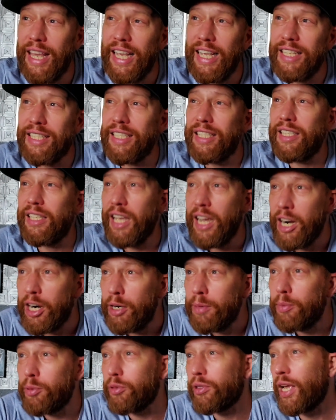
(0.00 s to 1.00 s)
It is a
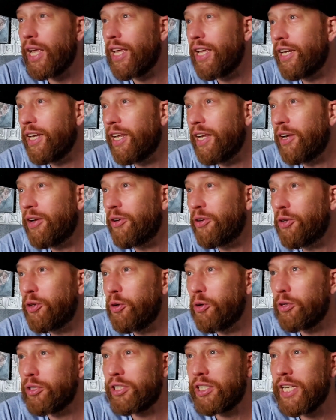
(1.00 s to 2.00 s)
terrible day in here in New
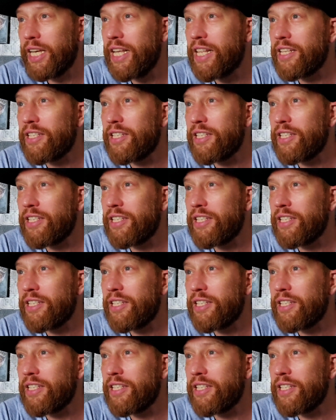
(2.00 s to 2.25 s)
York City.